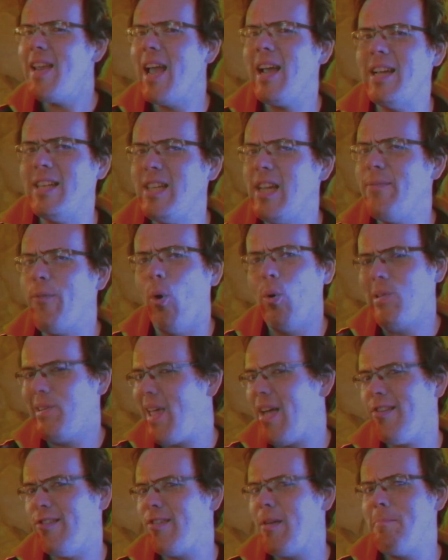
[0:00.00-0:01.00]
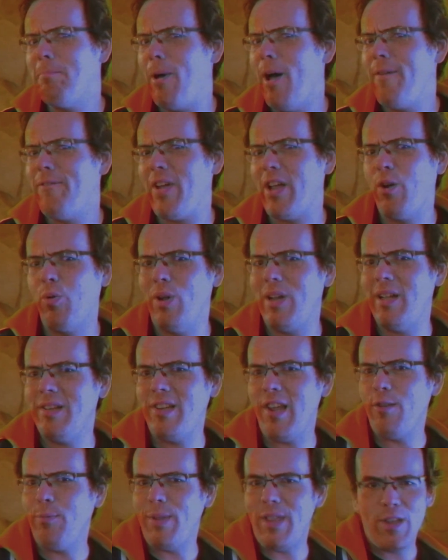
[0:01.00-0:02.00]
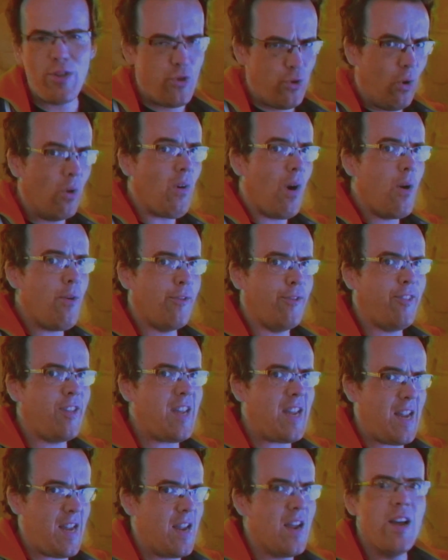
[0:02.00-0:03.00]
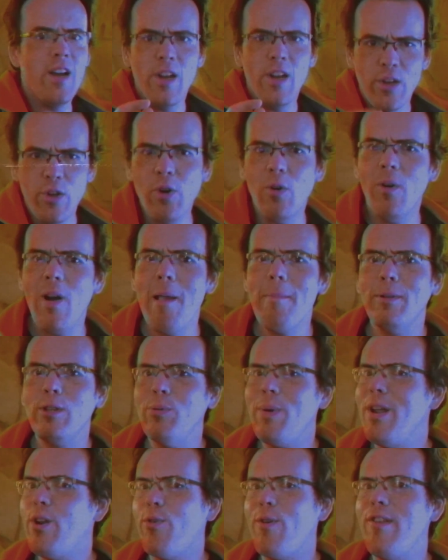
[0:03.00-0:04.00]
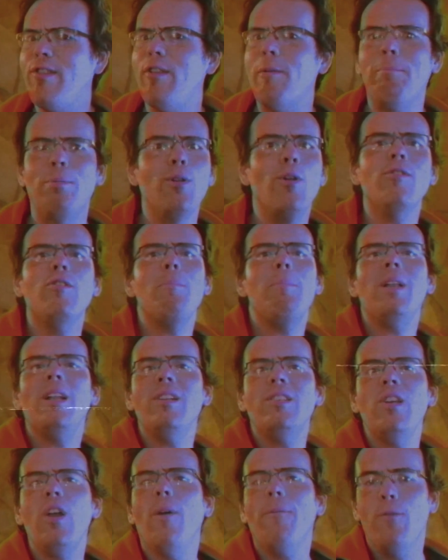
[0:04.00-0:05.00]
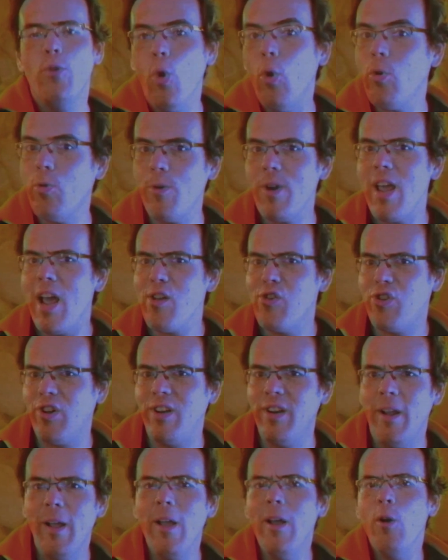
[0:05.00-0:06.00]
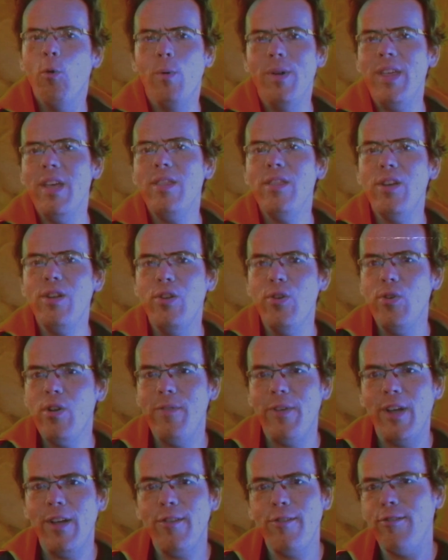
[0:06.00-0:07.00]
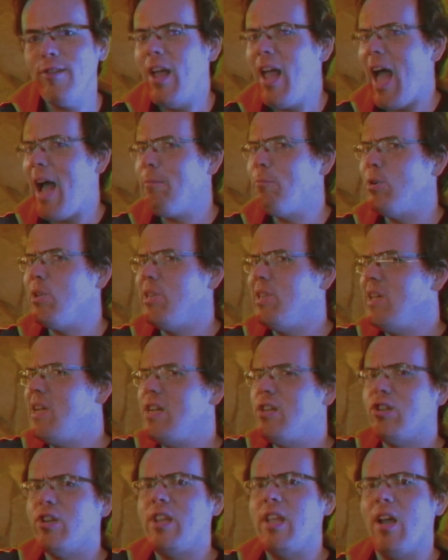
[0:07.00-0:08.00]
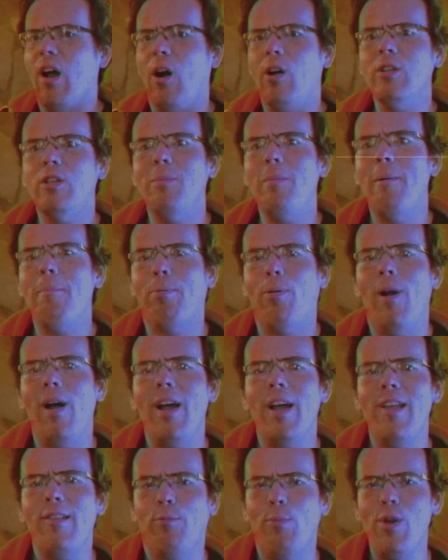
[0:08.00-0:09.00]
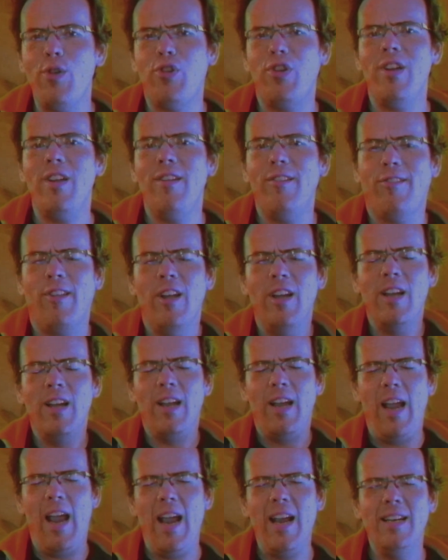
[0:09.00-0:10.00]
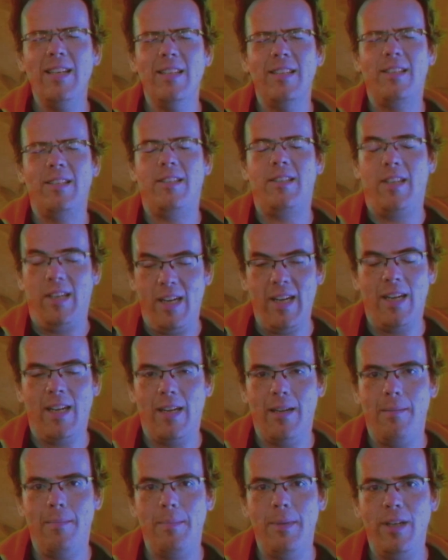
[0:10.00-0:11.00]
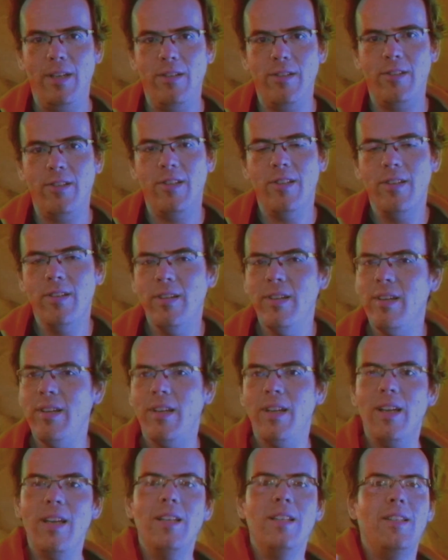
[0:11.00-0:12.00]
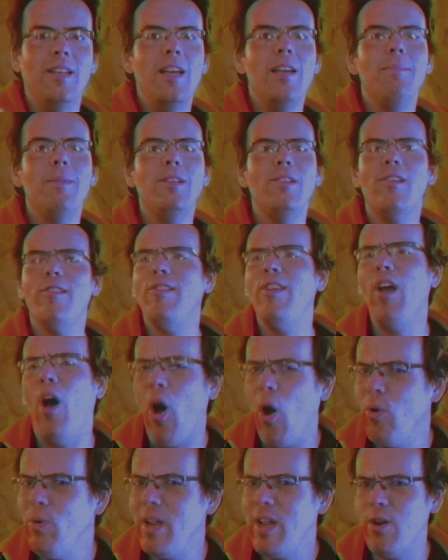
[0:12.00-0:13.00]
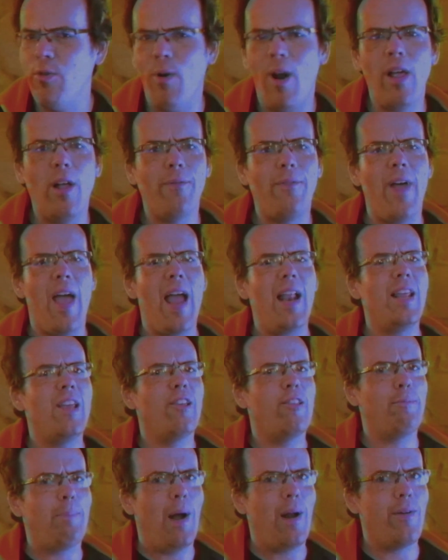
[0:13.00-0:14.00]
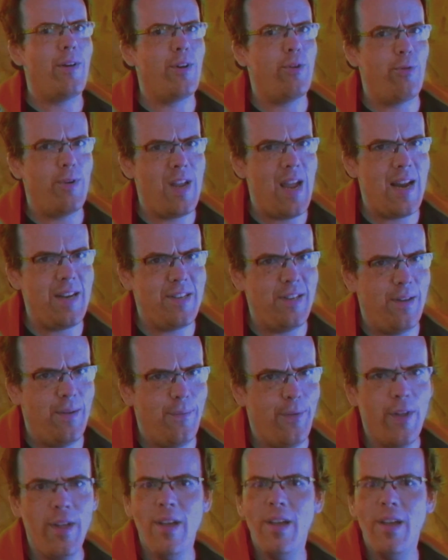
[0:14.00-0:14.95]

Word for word: negative or less than perfect qualities within your OC, you're able to increase the plausibility of your creation within the universe and will lead to the ultimate prize, which is endearment. Endearment is the holy grail for any aspiring creative.